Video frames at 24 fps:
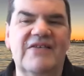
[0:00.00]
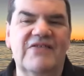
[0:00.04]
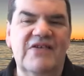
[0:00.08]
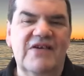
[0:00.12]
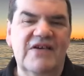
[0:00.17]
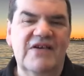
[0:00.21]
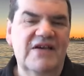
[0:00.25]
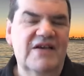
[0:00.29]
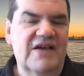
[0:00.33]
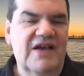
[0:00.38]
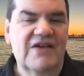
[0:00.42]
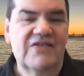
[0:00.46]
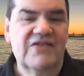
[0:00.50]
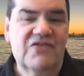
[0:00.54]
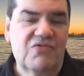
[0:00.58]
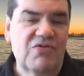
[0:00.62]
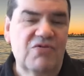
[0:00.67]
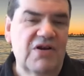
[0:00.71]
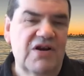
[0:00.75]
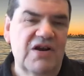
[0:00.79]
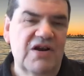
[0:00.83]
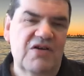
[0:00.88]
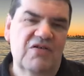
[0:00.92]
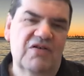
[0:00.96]
is is
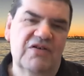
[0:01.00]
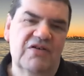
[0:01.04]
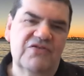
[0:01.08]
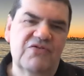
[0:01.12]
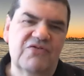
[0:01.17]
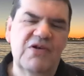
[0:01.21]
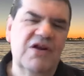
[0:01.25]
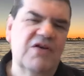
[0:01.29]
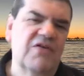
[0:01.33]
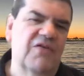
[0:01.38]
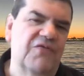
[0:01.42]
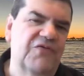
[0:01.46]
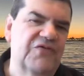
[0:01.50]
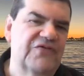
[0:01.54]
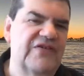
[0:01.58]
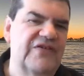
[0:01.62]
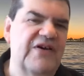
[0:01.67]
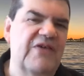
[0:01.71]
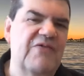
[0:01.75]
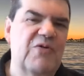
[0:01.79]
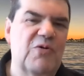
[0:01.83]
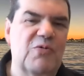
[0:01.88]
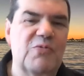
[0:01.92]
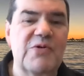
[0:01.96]
critical. It's critical for
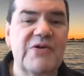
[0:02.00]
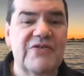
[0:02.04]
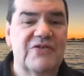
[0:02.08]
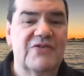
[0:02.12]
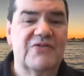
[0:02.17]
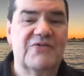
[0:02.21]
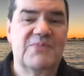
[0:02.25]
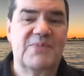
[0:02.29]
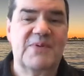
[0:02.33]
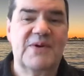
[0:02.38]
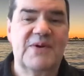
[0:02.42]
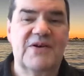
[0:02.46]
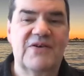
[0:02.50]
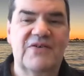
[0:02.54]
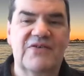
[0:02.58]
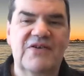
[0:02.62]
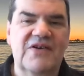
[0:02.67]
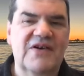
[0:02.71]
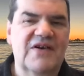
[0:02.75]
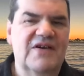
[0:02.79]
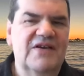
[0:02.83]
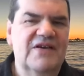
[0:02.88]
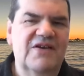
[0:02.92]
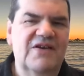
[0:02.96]
several reasons because
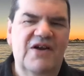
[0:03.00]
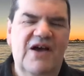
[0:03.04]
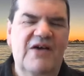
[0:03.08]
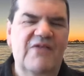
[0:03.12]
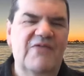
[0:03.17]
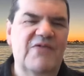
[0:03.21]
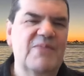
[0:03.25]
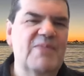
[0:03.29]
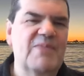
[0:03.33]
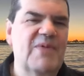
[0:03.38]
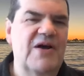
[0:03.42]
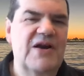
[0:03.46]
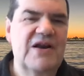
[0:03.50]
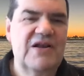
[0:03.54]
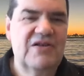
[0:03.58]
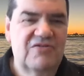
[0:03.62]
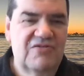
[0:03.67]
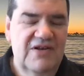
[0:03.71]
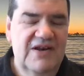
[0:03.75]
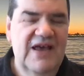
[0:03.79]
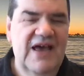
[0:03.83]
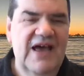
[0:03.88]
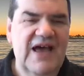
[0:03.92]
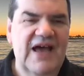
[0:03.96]
you know everybody
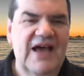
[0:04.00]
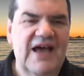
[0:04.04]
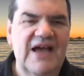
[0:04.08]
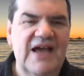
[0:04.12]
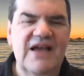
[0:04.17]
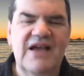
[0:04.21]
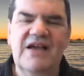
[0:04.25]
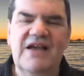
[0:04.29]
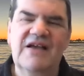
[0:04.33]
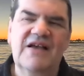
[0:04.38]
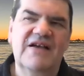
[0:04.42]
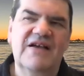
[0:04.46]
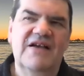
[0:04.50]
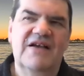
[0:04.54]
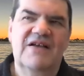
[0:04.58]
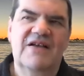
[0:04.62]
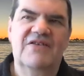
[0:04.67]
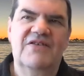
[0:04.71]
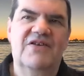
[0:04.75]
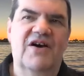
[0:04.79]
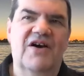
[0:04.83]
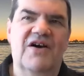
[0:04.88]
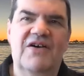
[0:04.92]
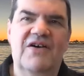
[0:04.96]
today
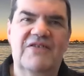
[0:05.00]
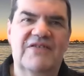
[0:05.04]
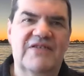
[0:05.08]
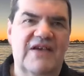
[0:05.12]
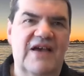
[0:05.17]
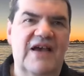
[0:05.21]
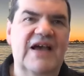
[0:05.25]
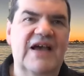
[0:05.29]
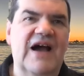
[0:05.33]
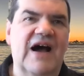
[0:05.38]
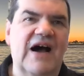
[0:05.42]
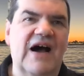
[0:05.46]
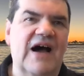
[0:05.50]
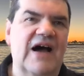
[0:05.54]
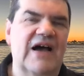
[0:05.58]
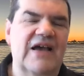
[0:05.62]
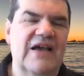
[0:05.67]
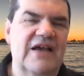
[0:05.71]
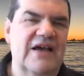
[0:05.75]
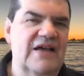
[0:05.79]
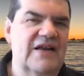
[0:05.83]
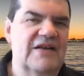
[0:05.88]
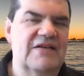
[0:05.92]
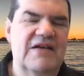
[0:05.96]
does
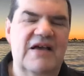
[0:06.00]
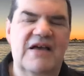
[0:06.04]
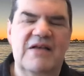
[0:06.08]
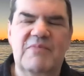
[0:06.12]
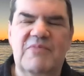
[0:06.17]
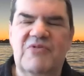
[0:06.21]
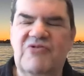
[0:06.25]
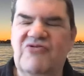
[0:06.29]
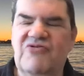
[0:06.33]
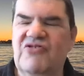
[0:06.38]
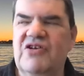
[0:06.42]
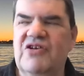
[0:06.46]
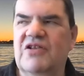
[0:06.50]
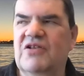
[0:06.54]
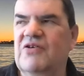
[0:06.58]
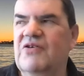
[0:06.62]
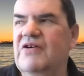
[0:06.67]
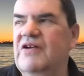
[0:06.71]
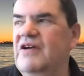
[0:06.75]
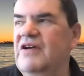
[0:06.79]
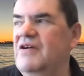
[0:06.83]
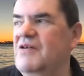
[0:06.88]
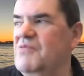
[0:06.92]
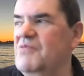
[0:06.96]
AI and, and machine
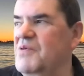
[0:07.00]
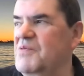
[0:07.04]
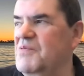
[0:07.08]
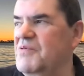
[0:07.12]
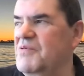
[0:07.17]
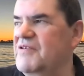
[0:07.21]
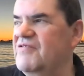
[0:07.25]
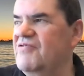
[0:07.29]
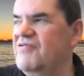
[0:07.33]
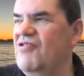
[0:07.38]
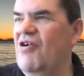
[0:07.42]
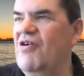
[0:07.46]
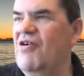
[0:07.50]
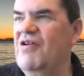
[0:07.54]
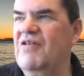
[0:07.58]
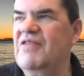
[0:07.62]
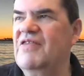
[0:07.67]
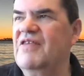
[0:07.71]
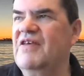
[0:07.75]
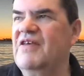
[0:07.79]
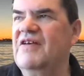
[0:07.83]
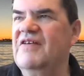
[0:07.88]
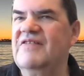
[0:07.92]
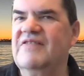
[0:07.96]
learning. when we
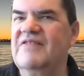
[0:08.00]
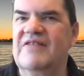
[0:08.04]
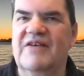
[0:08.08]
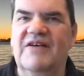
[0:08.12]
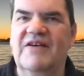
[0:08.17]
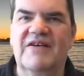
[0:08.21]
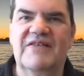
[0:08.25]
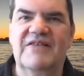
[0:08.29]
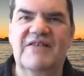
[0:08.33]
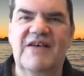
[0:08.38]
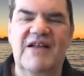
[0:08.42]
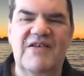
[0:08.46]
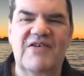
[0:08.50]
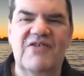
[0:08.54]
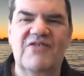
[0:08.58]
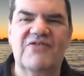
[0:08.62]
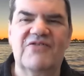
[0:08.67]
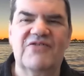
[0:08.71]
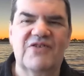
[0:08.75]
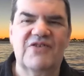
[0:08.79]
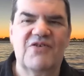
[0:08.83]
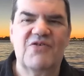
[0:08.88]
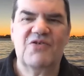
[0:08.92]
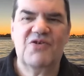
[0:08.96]
started this uh, 10
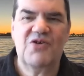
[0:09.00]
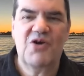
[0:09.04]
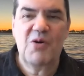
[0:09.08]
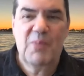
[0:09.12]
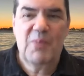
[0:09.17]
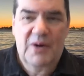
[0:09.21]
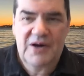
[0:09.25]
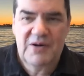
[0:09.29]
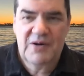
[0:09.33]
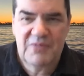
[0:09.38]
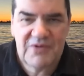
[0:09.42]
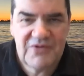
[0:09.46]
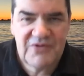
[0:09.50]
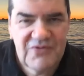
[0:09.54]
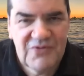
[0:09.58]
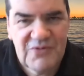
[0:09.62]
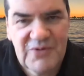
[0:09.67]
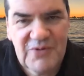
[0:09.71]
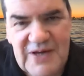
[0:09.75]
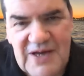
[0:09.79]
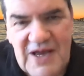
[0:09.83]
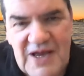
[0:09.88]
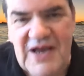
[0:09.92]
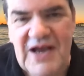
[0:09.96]
years ago, nobody was
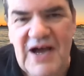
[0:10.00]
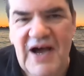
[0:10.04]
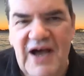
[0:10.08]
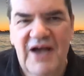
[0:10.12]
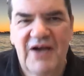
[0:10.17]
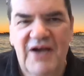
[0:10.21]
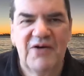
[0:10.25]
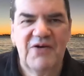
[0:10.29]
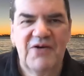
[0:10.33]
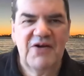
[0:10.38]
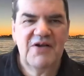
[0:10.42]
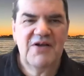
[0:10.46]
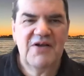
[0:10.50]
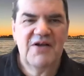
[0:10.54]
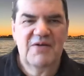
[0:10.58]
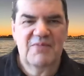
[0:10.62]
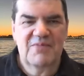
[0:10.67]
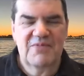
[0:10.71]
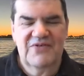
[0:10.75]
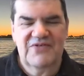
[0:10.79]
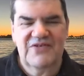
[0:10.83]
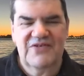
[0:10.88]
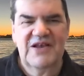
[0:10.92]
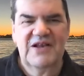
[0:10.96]
doing AI or
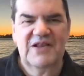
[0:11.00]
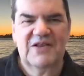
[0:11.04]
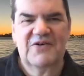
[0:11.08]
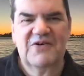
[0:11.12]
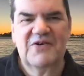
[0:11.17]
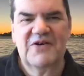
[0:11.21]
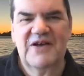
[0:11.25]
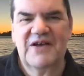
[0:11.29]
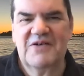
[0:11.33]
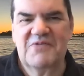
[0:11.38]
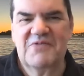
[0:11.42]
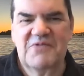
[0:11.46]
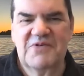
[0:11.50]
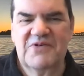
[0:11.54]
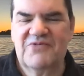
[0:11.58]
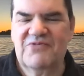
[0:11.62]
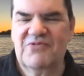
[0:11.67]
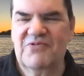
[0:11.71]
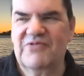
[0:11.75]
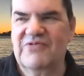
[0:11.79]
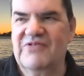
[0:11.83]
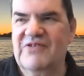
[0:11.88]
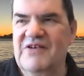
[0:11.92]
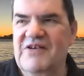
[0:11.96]
machine learning,
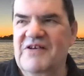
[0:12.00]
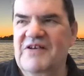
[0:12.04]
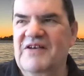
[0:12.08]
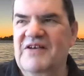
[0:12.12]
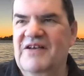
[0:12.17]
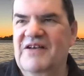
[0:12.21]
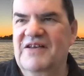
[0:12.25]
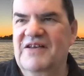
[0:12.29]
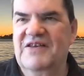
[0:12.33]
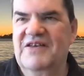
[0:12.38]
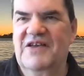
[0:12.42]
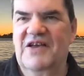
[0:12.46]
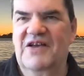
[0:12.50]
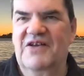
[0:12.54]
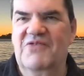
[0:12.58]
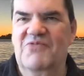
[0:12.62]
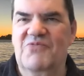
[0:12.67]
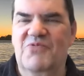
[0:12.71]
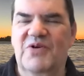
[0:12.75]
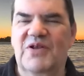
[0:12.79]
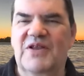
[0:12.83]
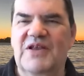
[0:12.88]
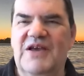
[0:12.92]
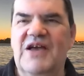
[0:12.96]
which was
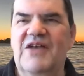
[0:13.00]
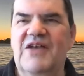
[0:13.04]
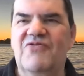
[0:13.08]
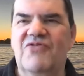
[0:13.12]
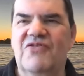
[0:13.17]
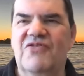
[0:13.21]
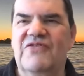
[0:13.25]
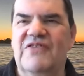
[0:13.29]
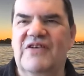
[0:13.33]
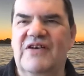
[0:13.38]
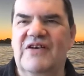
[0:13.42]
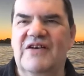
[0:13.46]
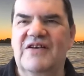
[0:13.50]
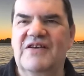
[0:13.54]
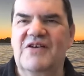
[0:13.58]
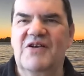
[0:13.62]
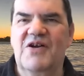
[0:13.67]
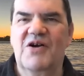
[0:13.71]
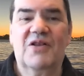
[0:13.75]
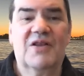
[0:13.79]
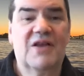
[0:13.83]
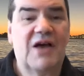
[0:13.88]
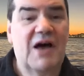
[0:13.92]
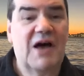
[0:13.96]
really interesting.
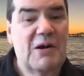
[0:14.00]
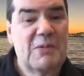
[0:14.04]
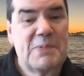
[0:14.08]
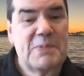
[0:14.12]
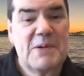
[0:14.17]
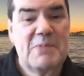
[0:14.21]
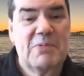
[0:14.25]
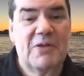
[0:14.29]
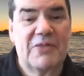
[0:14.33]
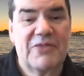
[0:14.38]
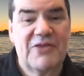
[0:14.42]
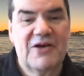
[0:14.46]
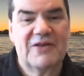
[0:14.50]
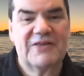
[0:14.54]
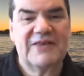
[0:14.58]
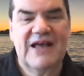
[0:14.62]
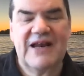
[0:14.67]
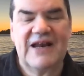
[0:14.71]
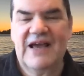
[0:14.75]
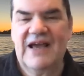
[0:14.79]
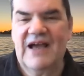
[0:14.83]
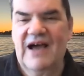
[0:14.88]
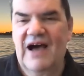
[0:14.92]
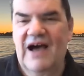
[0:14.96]
You know, a lot of people thought
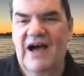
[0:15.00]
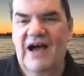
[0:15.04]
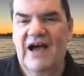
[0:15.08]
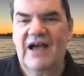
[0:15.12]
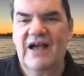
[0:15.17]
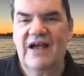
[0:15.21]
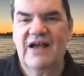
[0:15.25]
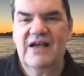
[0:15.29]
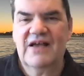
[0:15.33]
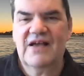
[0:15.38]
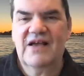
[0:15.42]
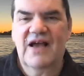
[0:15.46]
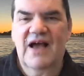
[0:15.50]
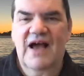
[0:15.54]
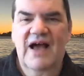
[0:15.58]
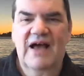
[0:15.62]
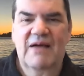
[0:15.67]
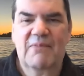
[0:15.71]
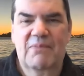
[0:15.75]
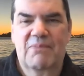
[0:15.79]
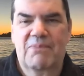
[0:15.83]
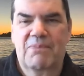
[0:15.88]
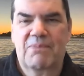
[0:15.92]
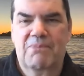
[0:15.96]
that AI
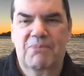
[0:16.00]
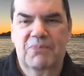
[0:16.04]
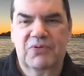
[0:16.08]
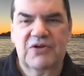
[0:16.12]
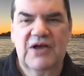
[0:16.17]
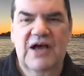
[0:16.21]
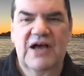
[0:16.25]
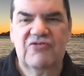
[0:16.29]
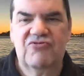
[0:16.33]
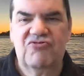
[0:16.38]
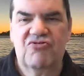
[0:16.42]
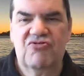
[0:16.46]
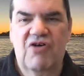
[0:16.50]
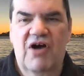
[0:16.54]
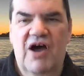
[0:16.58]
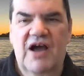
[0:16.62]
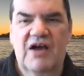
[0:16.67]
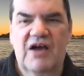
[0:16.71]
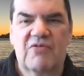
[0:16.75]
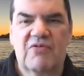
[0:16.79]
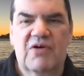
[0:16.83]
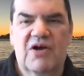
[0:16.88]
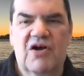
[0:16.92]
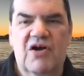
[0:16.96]
applied to
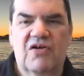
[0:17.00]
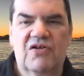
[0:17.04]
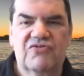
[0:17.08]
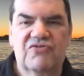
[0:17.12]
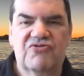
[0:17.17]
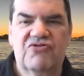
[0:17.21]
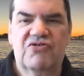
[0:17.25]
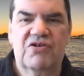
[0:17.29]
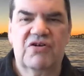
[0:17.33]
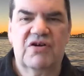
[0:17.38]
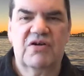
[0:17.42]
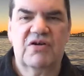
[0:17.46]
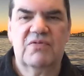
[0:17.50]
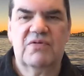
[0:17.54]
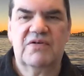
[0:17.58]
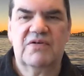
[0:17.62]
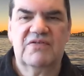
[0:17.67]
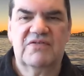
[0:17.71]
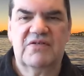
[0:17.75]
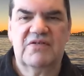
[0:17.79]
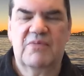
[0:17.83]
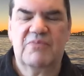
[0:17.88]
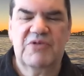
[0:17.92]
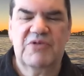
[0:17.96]
agriculture. It
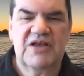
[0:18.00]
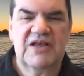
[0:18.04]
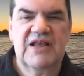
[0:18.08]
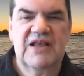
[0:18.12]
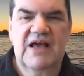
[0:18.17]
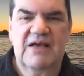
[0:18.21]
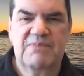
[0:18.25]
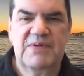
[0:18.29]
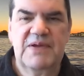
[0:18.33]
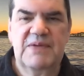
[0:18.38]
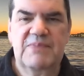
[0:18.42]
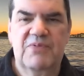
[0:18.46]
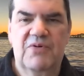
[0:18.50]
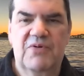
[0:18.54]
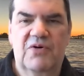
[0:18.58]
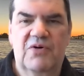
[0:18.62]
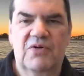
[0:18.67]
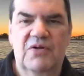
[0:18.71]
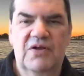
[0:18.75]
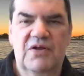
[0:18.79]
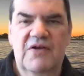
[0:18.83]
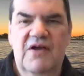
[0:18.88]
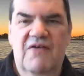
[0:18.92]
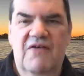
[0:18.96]
was something that
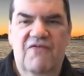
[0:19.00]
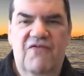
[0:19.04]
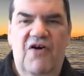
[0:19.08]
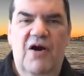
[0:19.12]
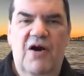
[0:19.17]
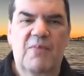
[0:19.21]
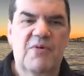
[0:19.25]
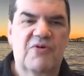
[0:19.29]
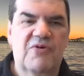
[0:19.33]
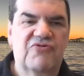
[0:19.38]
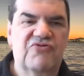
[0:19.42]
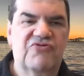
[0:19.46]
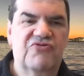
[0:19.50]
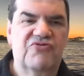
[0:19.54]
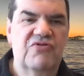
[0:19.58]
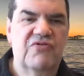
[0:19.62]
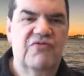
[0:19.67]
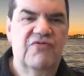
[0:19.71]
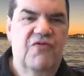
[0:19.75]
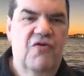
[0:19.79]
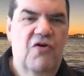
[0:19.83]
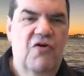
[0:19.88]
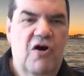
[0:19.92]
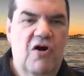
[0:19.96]
people, farmers
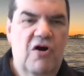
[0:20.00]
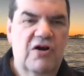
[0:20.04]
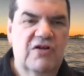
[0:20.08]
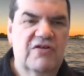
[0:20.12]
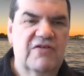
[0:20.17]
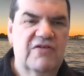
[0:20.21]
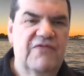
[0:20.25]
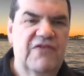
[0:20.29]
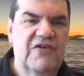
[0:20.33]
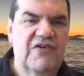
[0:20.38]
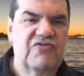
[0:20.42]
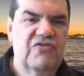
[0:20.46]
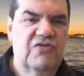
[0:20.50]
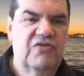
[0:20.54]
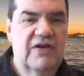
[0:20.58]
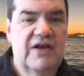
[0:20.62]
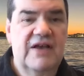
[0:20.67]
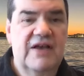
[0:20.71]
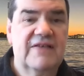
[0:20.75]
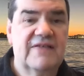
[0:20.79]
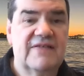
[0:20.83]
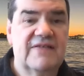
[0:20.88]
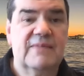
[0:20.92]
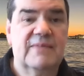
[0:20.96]
do for artificial
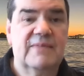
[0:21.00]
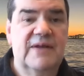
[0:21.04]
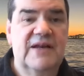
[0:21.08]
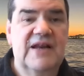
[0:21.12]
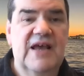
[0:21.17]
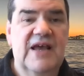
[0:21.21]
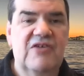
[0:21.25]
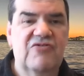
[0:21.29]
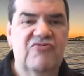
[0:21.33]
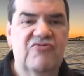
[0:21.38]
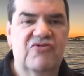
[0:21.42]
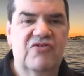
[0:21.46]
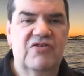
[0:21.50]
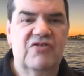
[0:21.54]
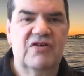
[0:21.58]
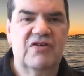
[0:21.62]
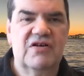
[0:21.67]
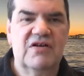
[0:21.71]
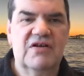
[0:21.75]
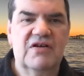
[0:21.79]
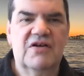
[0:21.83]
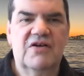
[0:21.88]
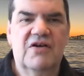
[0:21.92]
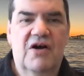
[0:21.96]

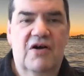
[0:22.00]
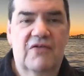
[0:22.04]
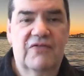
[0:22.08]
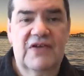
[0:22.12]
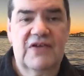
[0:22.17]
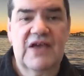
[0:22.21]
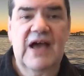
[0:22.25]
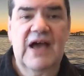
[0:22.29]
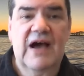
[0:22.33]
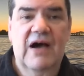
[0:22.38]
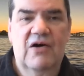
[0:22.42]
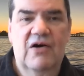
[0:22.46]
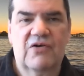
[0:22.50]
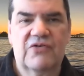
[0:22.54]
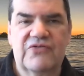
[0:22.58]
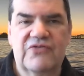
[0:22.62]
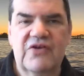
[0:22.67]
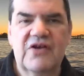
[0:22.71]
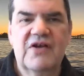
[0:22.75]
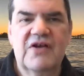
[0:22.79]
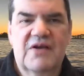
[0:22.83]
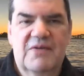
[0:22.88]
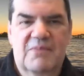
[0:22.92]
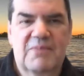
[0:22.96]
insemination of cows.